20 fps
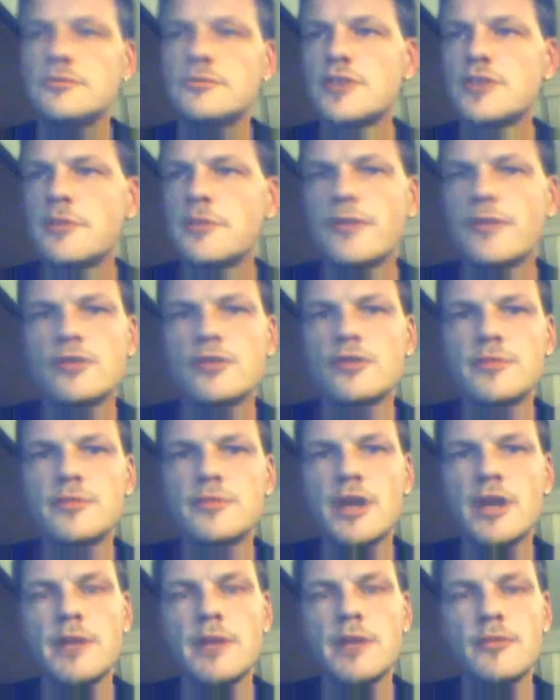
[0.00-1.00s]
Some of those
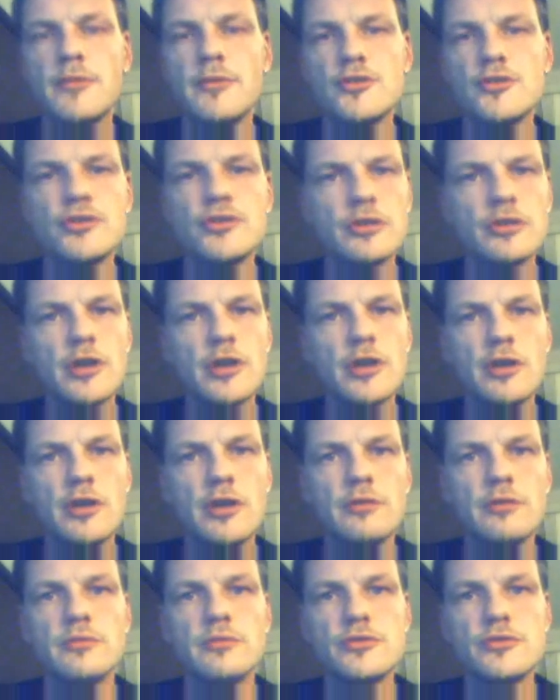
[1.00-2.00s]
money should
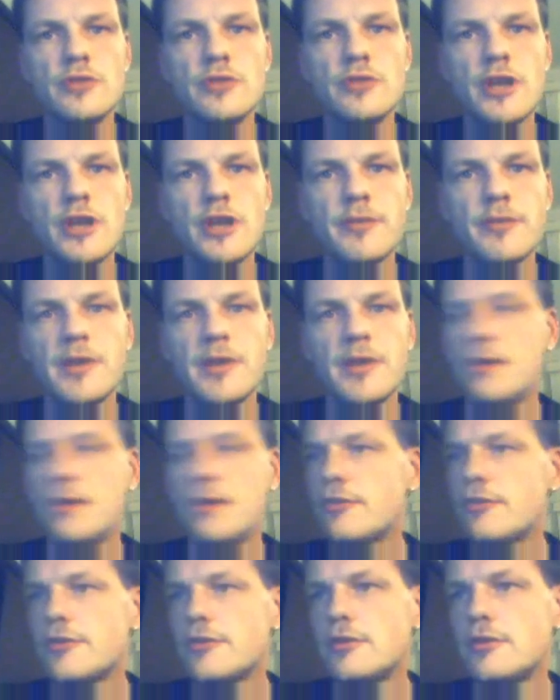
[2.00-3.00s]
go to
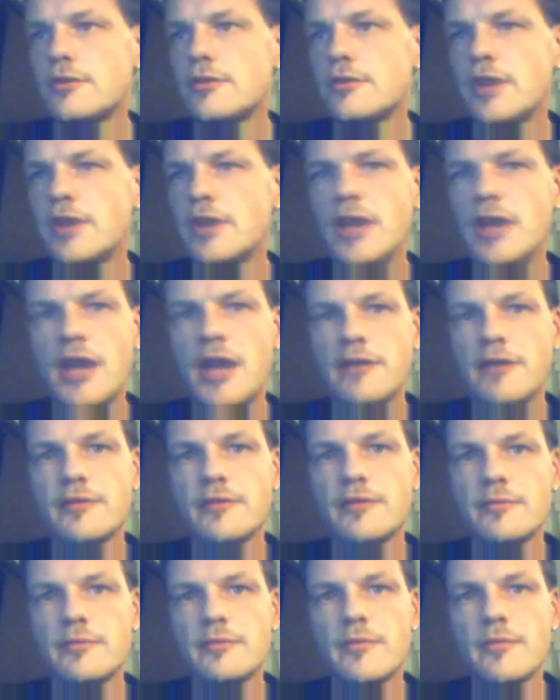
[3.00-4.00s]
hospitals, so they have
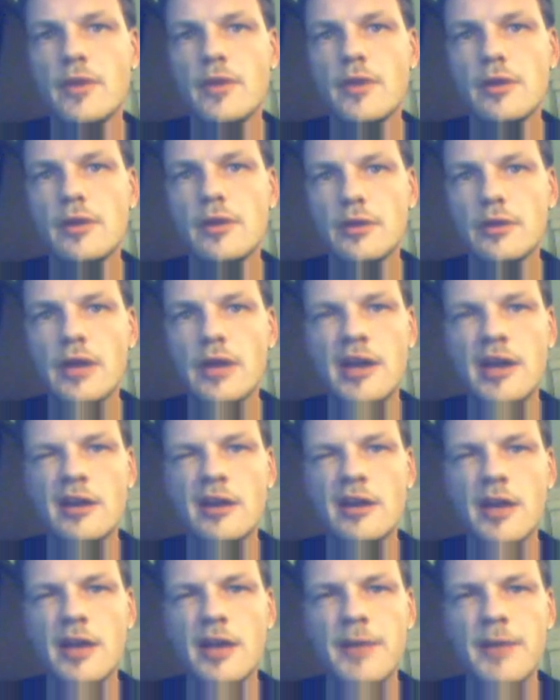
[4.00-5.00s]
a
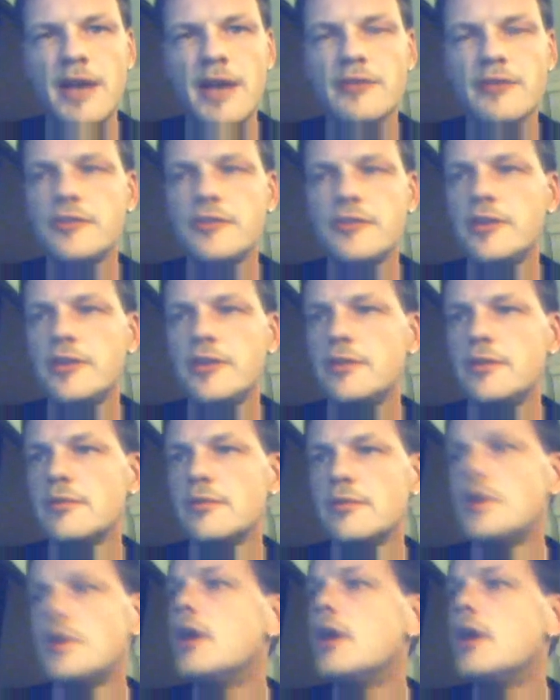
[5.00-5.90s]
little capacity,